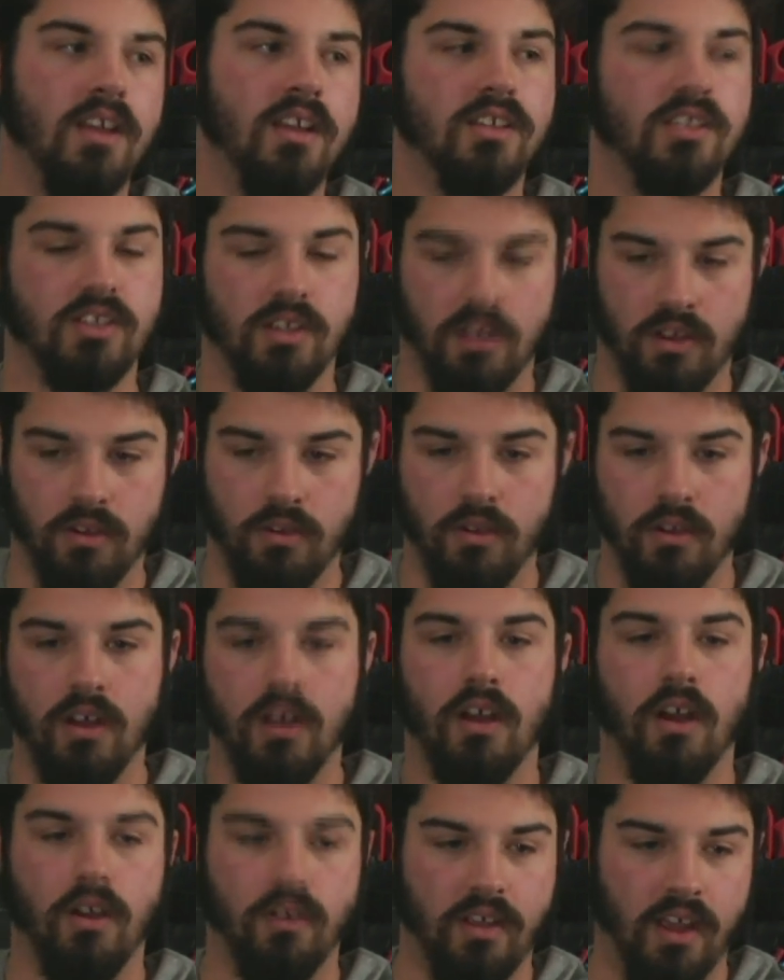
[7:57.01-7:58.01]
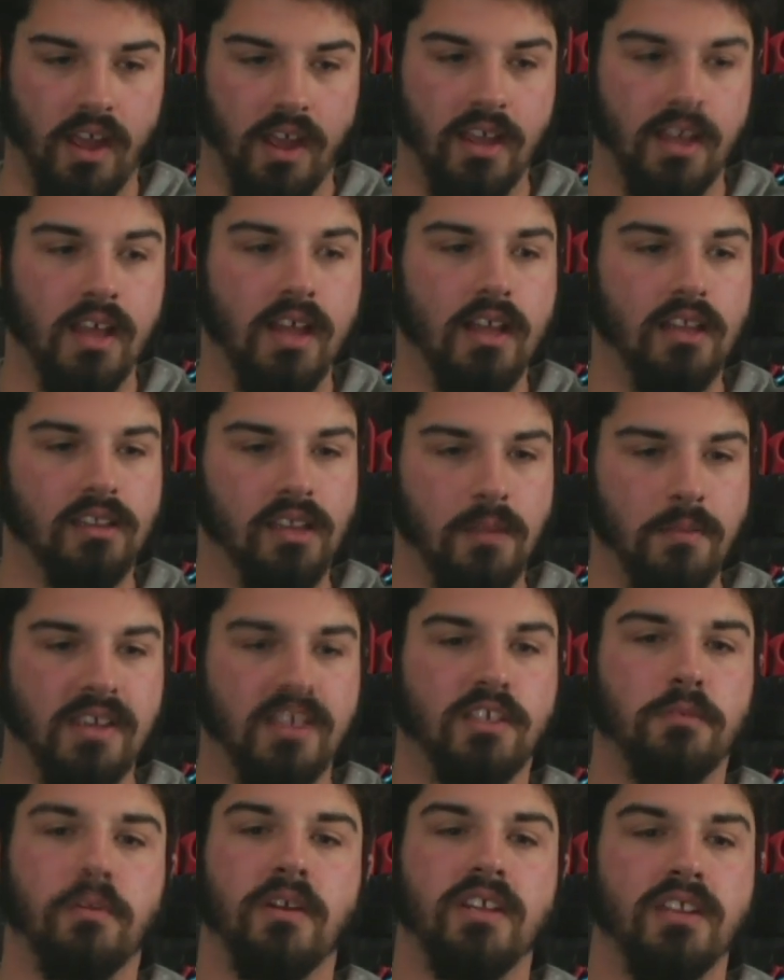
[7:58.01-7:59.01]
So, okay, let me
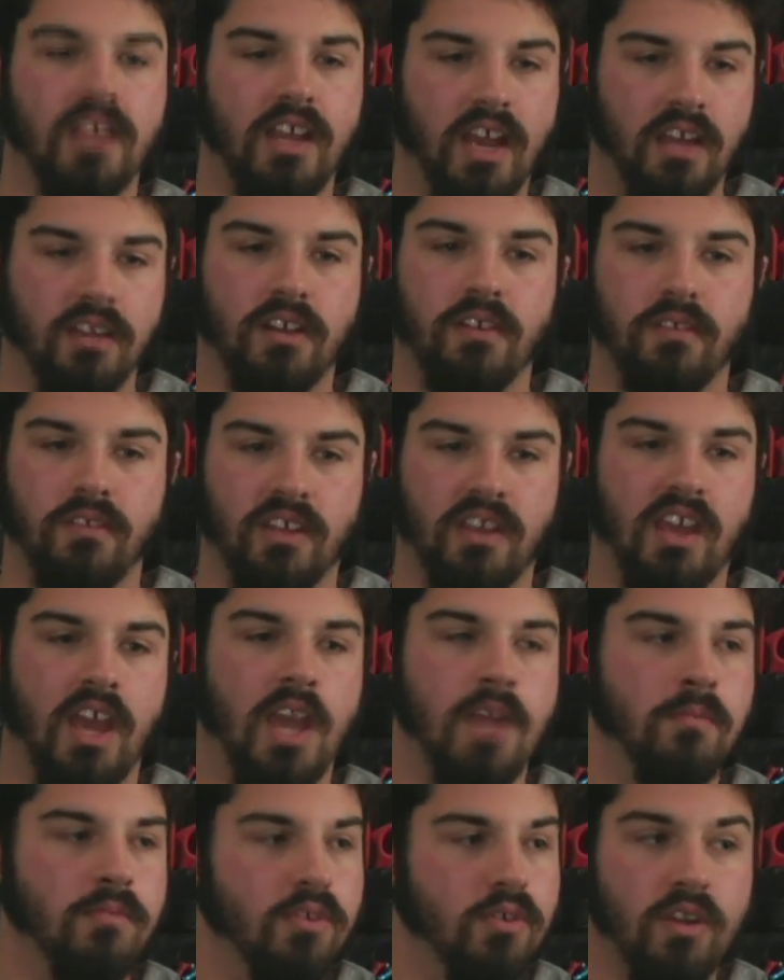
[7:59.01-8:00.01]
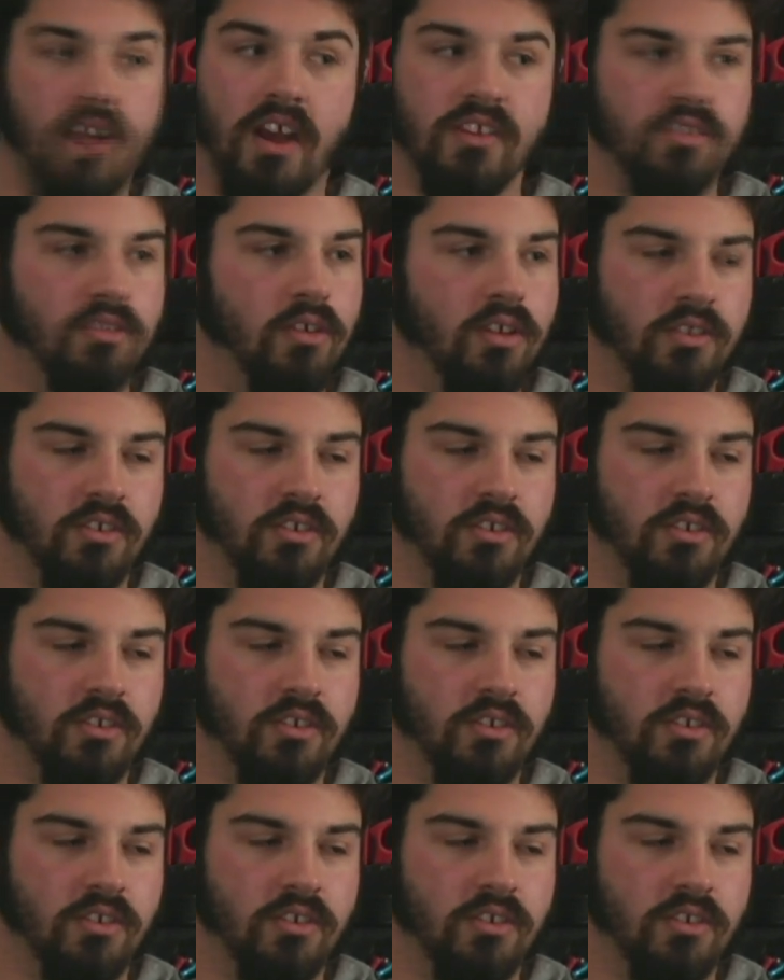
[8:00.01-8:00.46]
explain the end of the game. You guys will